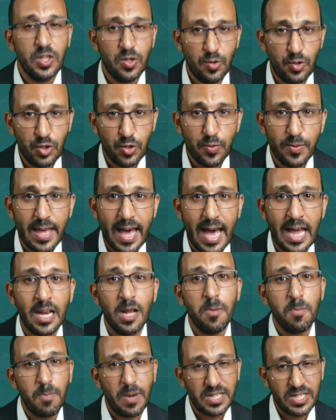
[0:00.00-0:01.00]
You do
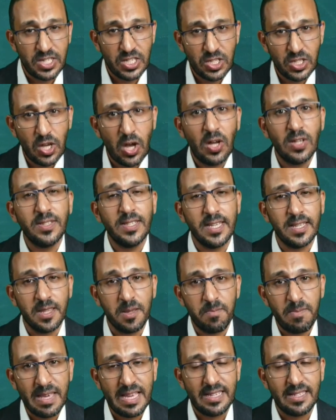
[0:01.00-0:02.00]
that by starting
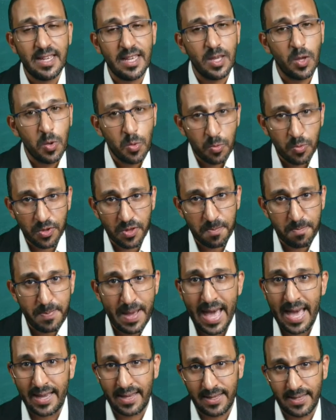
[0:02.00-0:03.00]
the meeting with a
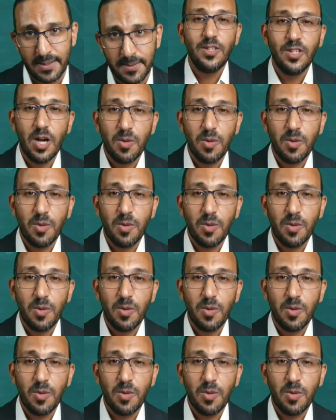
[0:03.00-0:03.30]
bang.